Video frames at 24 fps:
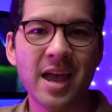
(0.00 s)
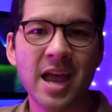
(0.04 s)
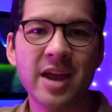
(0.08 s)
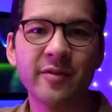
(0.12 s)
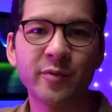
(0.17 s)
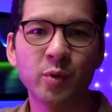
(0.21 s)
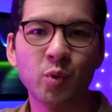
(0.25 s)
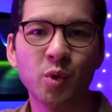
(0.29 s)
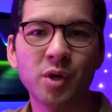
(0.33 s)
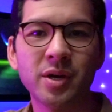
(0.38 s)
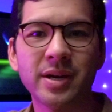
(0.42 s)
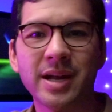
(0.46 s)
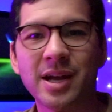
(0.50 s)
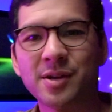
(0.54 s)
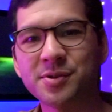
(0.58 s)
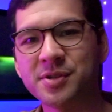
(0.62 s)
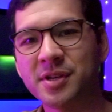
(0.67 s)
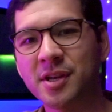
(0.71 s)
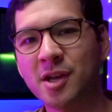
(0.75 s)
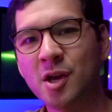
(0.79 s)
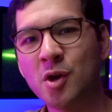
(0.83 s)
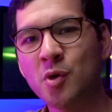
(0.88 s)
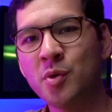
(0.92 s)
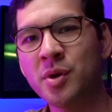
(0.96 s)
Hey everyone, how's
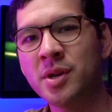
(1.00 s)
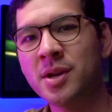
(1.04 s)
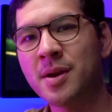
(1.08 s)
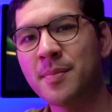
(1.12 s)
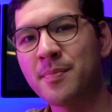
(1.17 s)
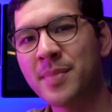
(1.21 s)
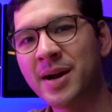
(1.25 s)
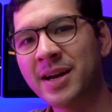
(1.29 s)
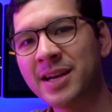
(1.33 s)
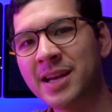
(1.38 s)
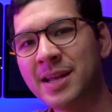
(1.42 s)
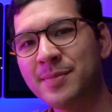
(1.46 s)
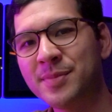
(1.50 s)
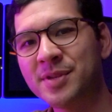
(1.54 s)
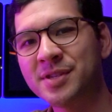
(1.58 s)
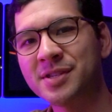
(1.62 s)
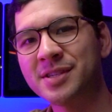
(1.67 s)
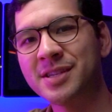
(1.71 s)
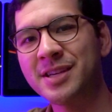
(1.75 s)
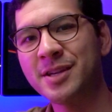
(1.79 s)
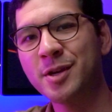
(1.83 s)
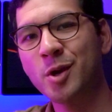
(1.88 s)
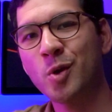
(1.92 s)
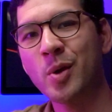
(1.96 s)
it going? My name is
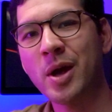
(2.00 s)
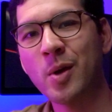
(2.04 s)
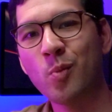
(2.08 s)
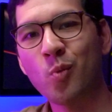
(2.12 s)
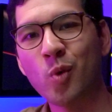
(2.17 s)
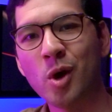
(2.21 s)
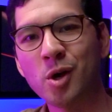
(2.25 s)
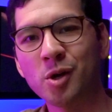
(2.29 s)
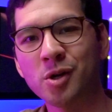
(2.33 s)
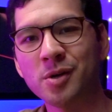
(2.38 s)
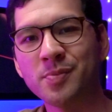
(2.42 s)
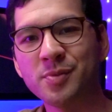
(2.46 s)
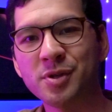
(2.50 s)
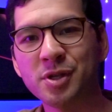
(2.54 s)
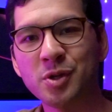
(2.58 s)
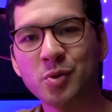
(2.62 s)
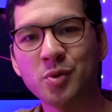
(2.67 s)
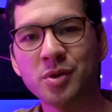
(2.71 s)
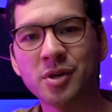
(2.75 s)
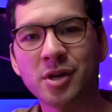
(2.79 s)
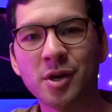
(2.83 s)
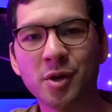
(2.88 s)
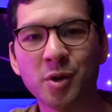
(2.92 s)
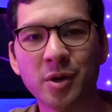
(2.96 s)
Tito and welcome
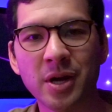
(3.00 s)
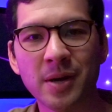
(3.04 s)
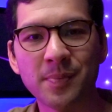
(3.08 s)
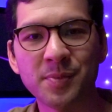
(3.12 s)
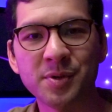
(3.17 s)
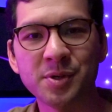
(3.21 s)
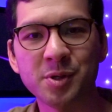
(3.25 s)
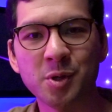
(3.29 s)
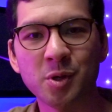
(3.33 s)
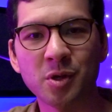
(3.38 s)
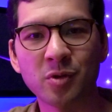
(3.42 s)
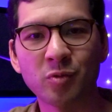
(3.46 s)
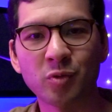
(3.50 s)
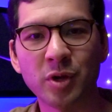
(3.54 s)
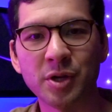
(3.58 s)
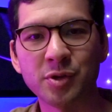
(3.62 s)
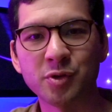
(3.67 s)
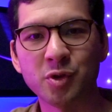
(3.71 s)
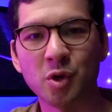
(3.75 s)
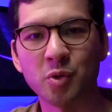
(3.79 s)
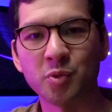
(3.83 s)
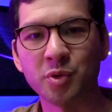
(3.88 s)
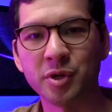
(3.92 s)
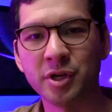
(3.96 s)
to another episode of
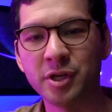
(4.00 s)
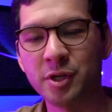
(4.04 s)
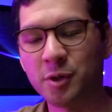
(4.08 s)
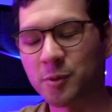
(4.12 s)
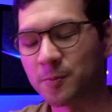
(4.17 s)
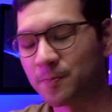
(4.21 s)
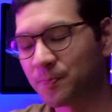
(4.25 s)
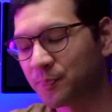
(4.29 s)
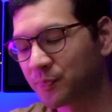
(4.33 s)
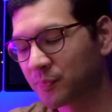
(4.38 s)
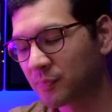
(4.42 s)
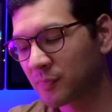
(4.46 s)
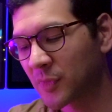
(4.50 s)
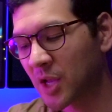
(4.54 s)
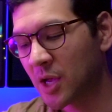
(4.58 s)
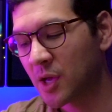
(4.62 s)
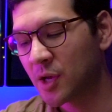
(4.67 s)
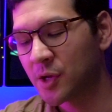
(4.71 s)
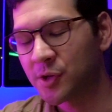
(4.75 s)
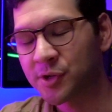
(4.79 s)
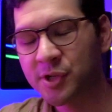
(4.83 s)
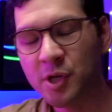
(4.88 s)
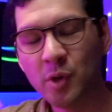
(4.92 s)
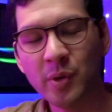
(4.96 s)
Retro Renew.
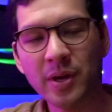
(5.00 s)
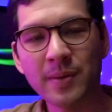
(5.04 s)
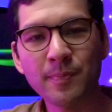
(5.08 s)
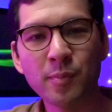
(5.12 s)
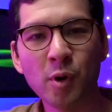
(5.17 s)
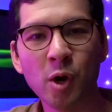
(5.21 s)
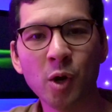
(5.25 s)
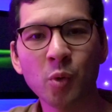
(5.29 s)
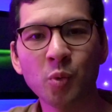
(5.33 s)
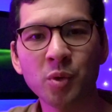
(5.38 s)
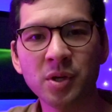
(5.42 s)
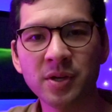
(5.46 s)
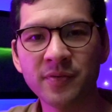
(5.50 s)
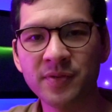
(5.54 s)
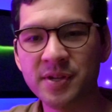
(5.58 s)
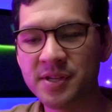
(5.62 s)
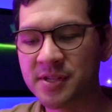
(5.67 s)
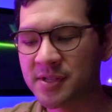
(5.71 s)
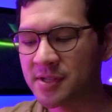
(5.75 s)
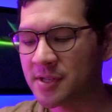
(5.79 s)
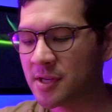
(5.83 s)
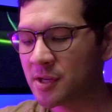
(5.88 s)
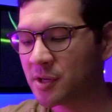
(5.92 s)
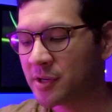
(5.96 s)
So in part one of
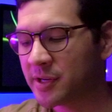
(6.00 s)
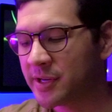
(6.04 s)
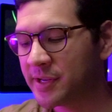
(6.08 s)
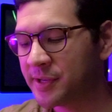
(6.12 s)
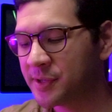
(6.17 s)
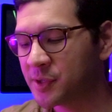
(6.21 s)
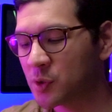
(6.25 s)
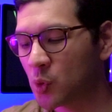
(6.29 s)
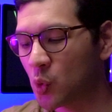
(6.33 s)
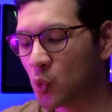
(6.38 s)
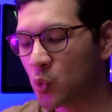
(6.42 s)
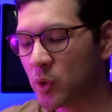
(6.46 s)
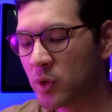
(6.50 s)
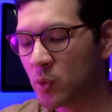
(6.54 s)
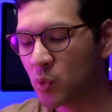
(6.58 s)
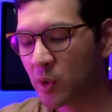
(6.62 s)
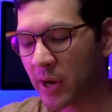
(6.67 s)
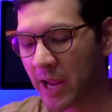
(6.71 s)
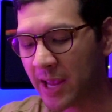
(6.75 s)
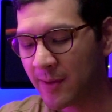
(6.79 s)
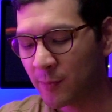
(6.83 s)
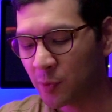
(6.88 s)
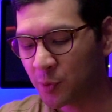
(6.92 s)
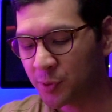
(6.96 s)
this series, we
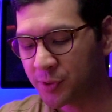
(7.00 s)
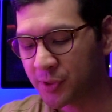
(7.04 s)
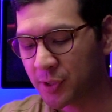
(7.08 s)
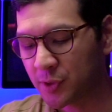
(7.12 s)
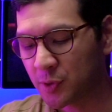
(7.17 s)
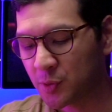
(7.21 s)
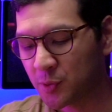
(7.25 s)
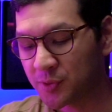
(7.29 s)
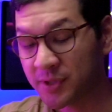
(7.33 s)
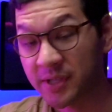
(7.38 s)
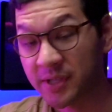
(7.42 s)
were able to